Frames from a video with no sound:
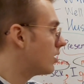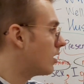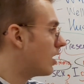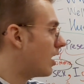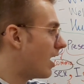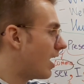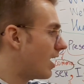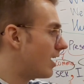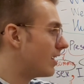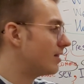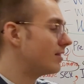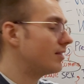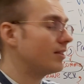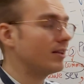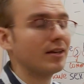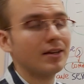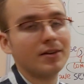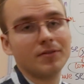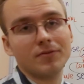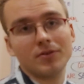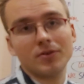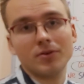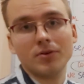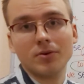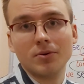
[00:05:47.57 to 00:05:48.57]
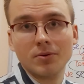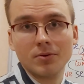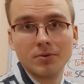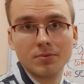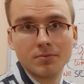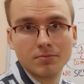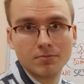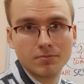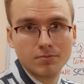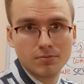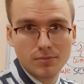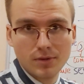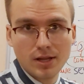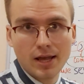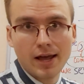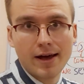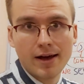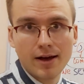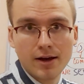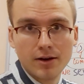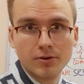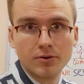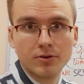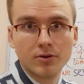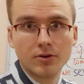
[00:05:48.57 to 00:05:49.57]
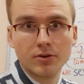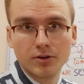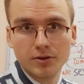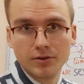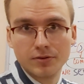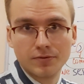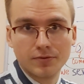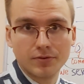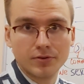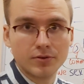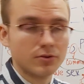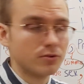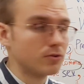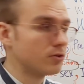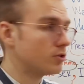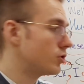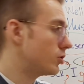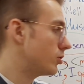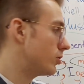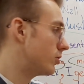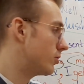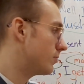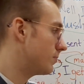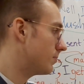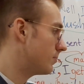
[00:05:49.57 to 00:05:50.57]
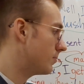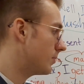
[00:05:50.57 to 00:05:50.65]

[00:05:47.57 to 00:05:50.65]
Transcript: I'll leave you now or in future.